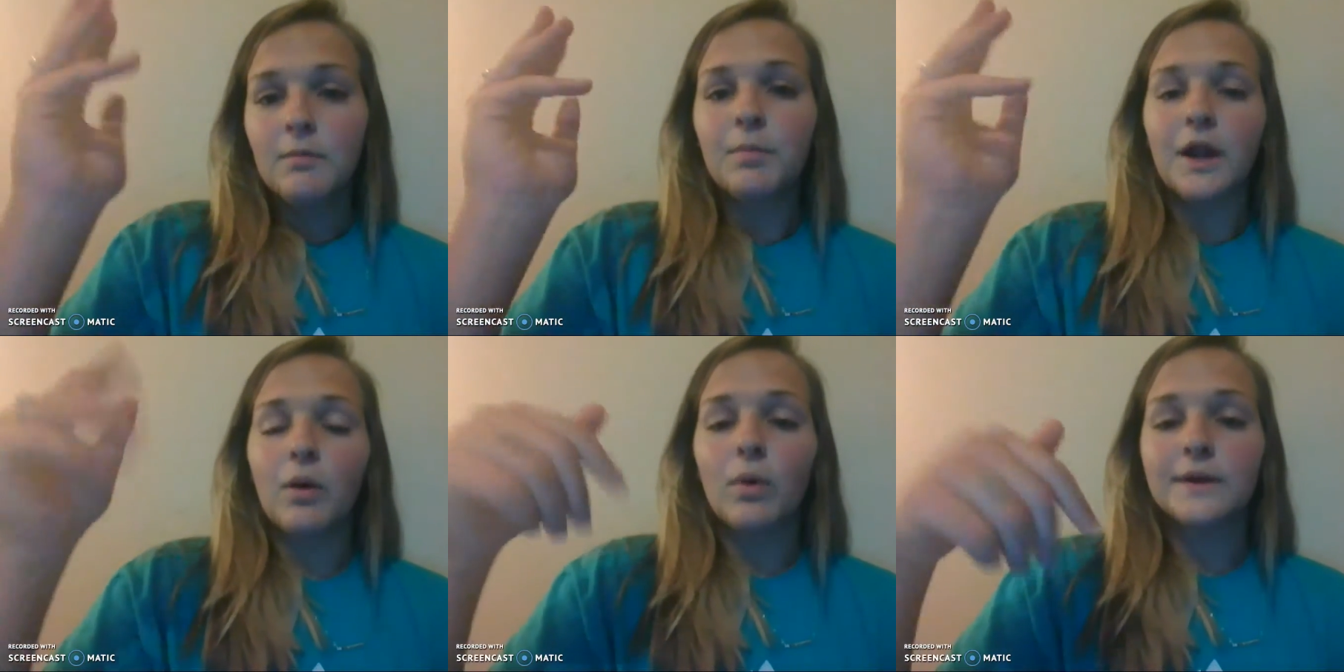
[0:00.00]
but
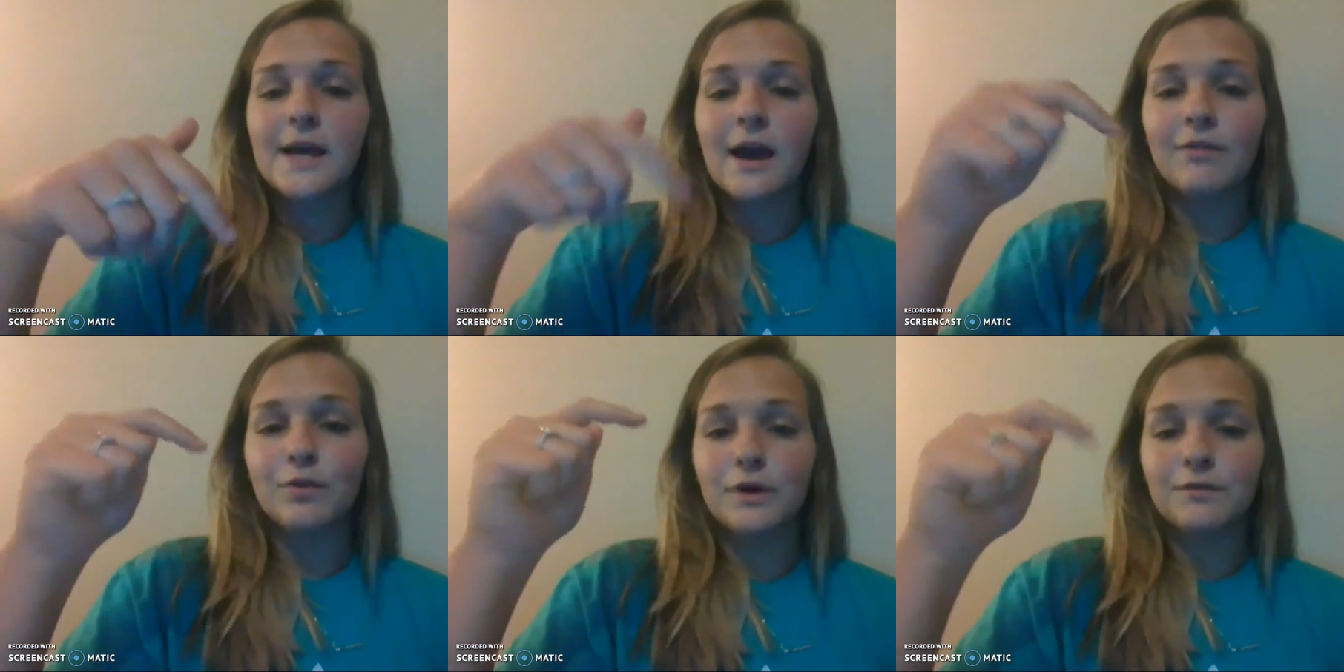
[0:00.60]
I want to
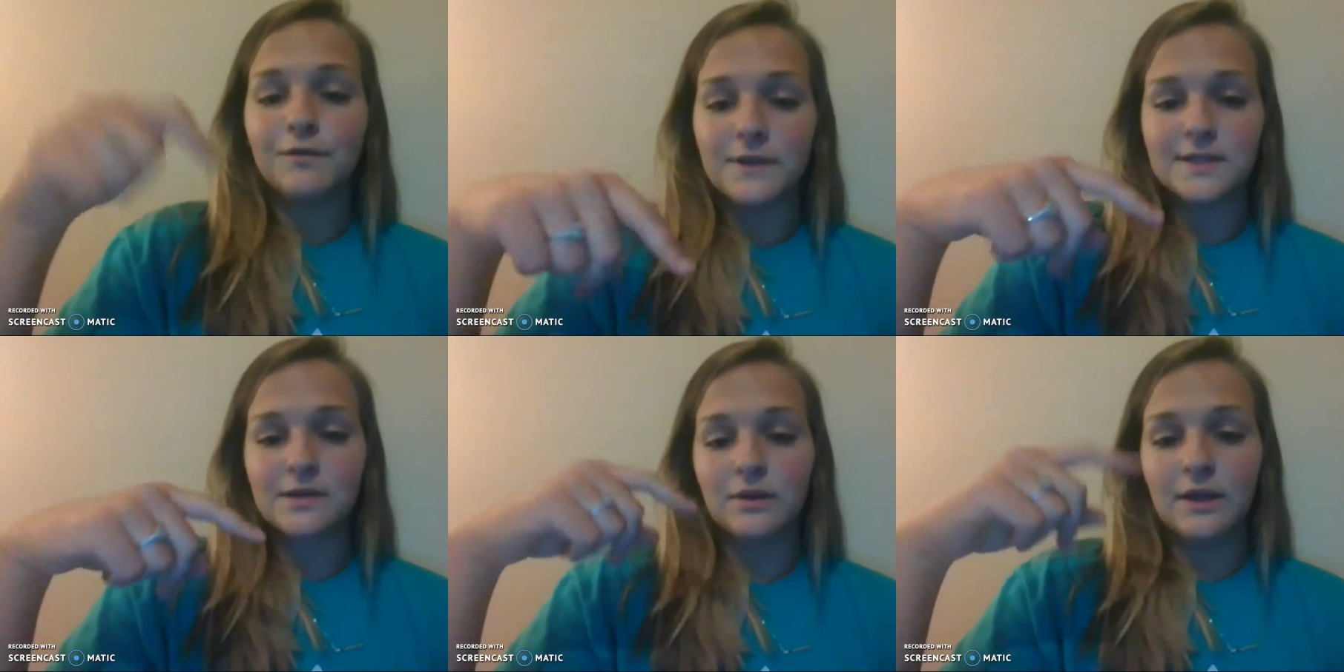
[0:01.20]
have one
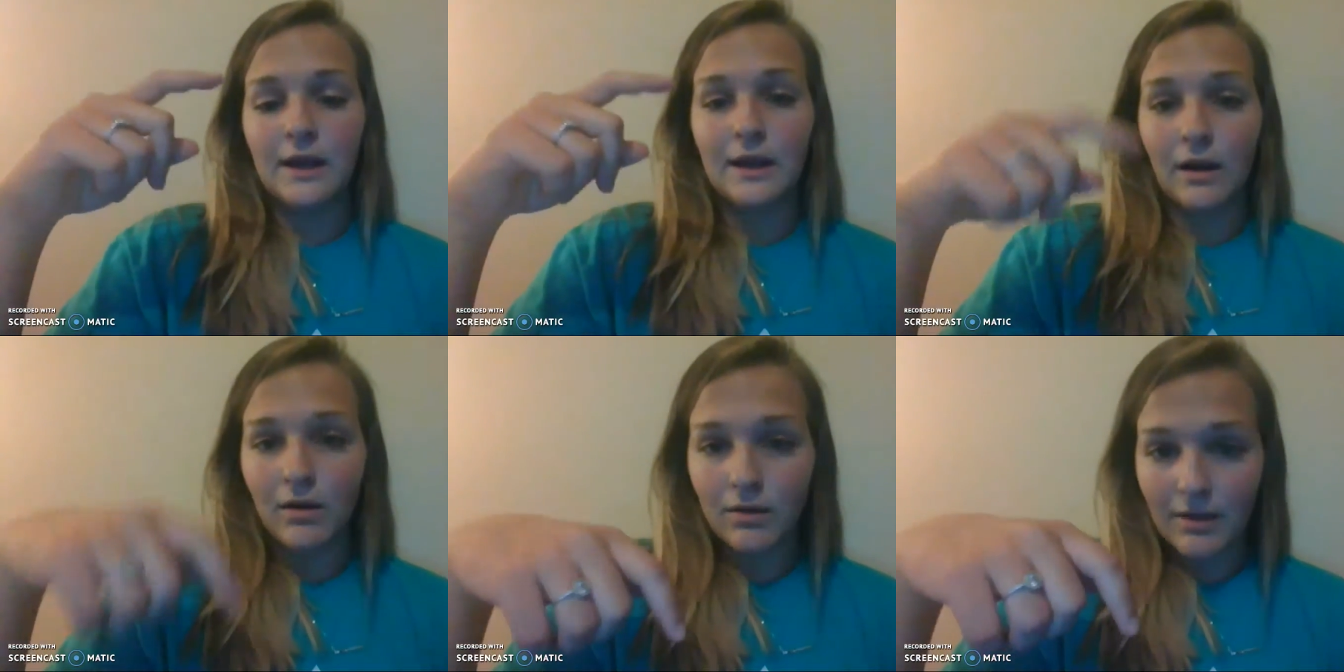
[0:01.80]
physically
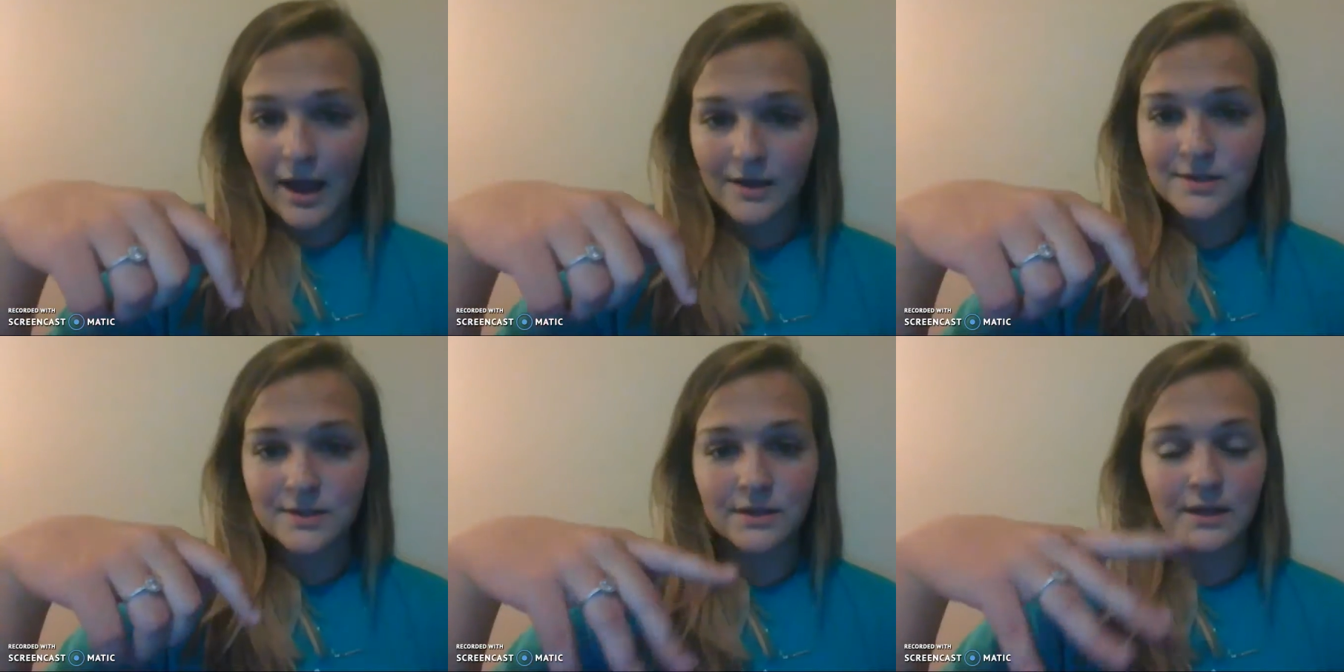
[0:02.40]
in
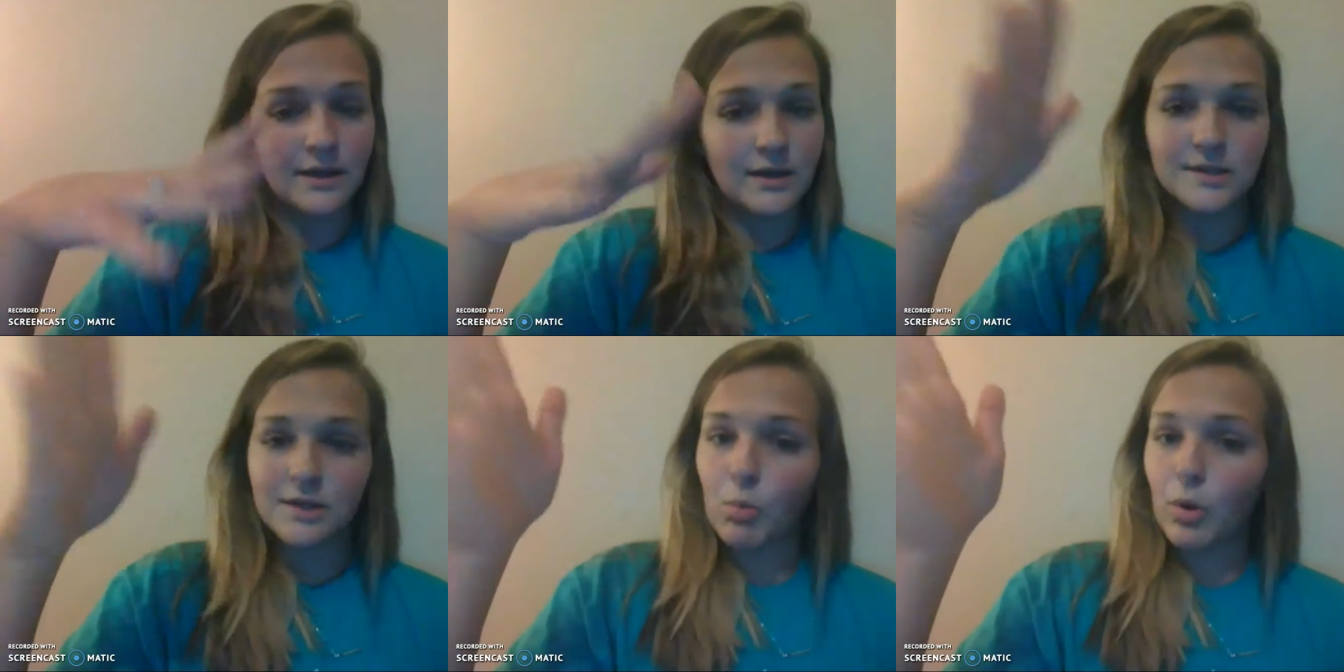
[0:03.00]
class in
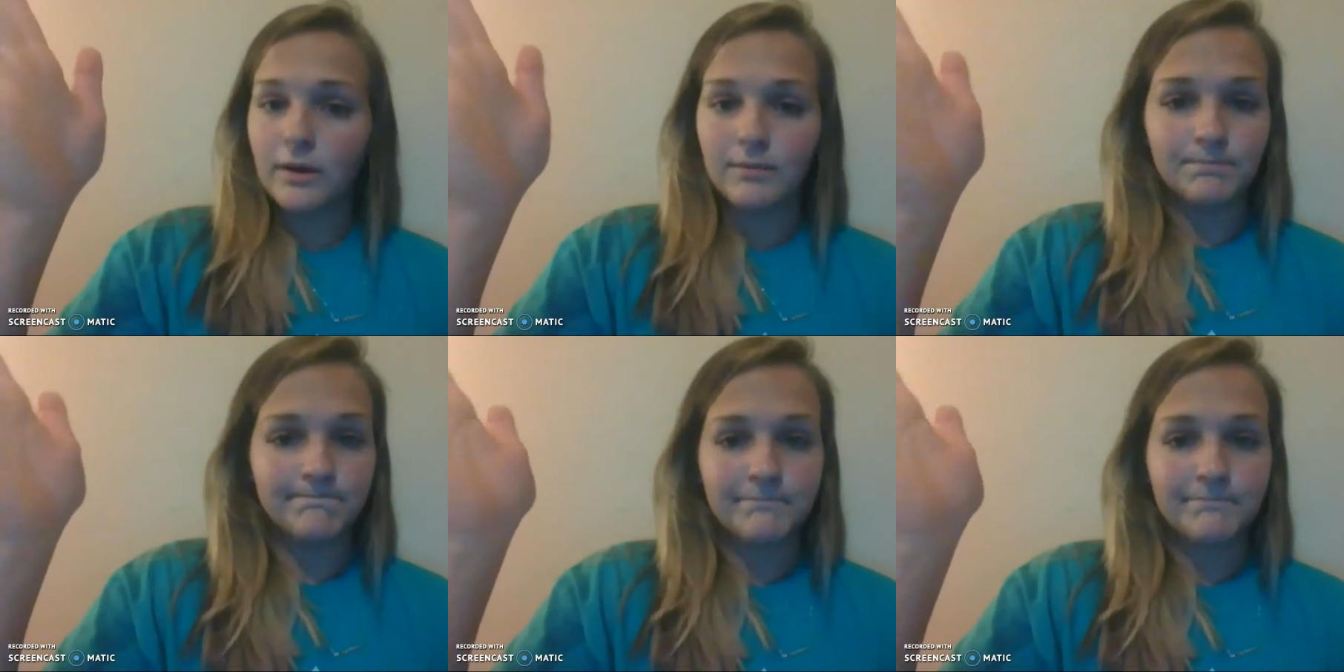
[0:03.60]
case someone